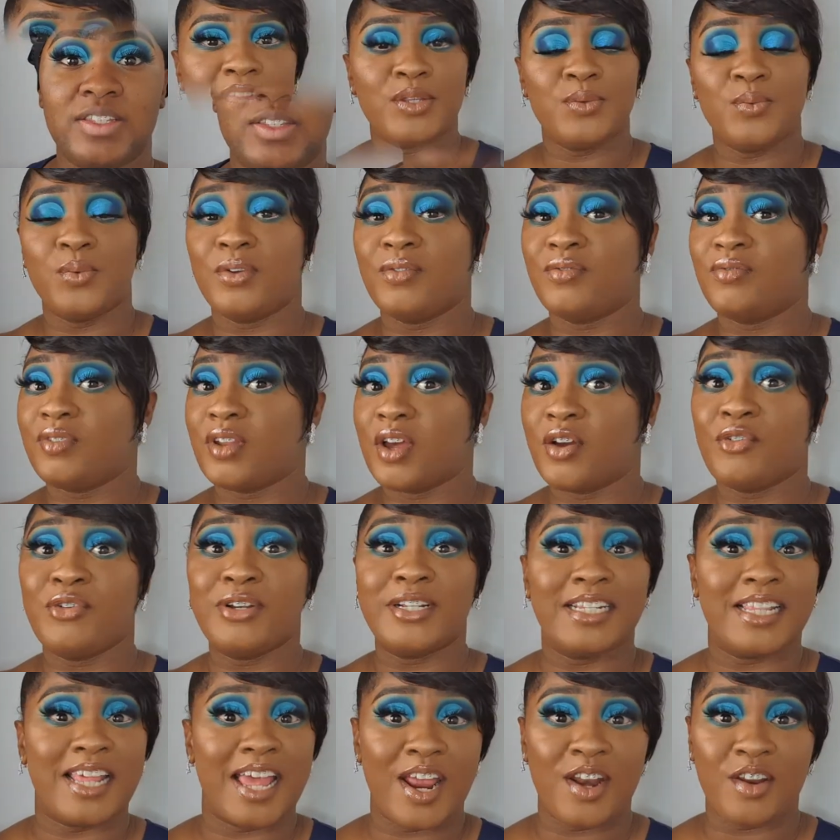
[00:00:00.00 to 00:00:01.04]
We've now
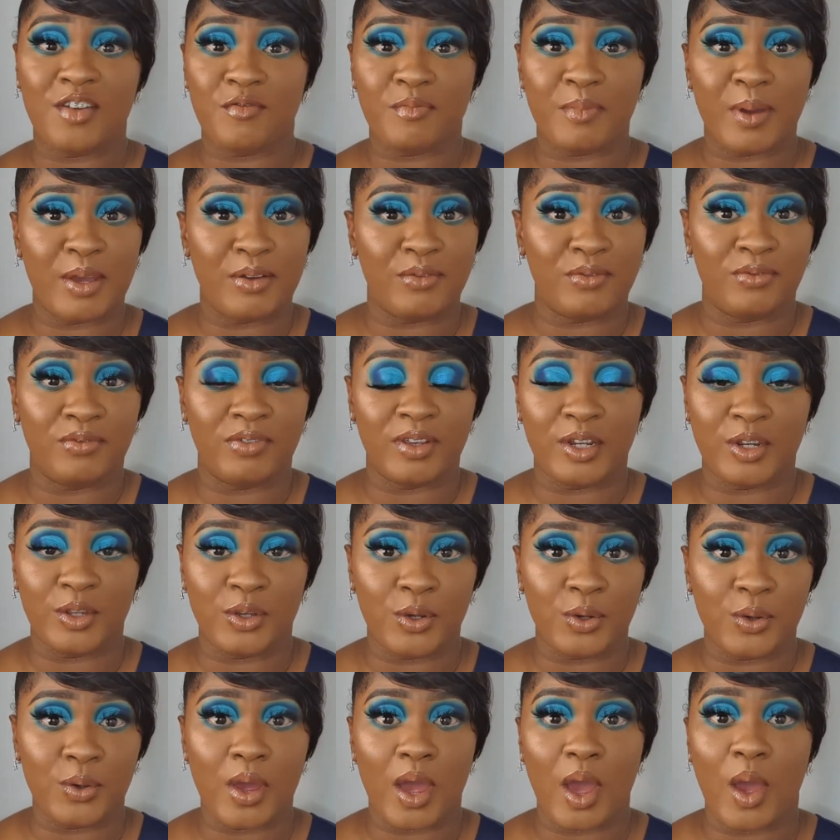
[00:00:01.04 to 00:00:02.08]
reached the end of my
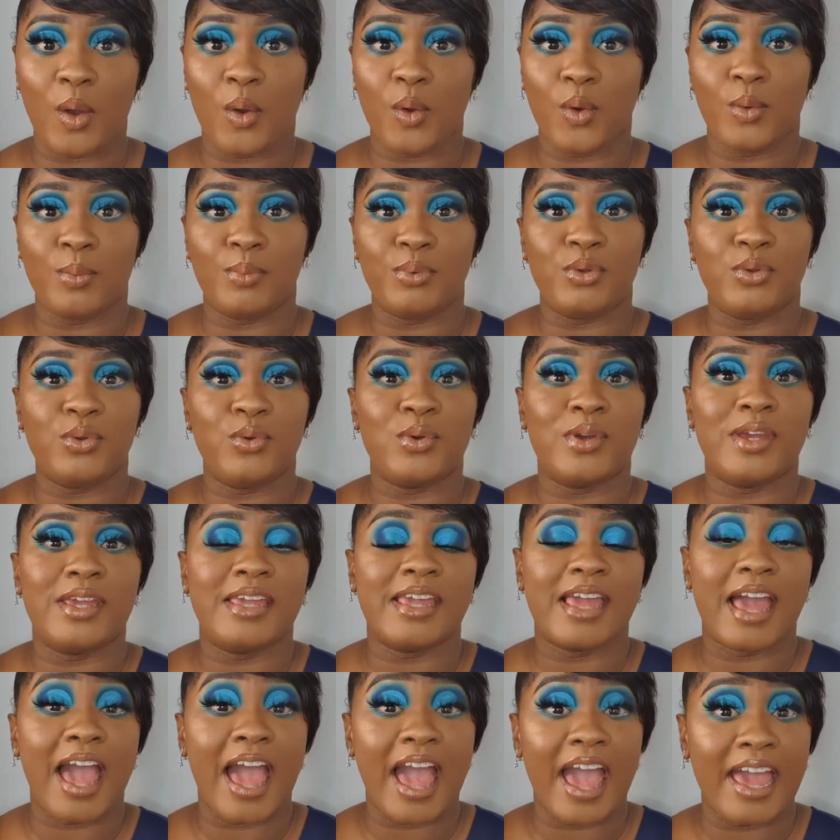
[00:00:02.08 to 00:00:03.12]
video. I hope you
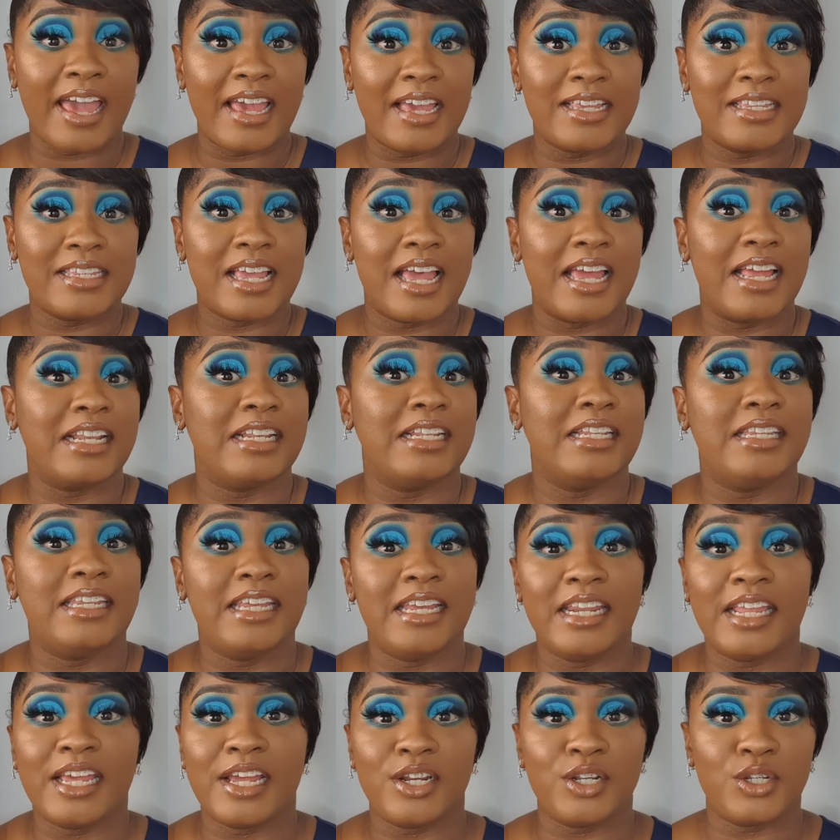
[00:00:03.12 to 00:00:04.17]
guys
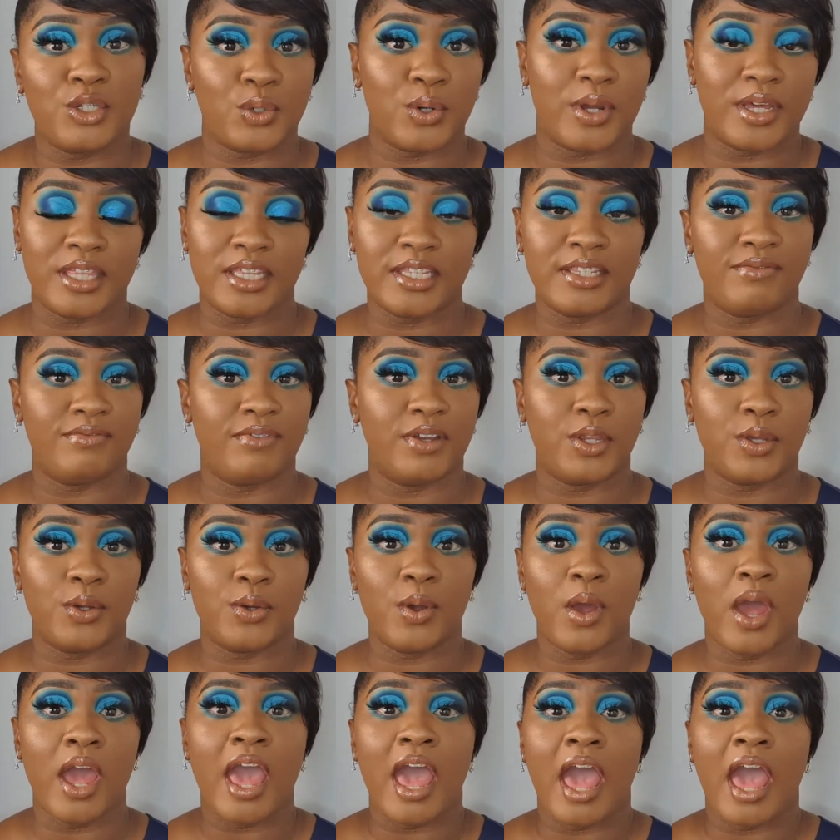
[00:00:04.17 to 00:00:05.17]
did enjoy this video.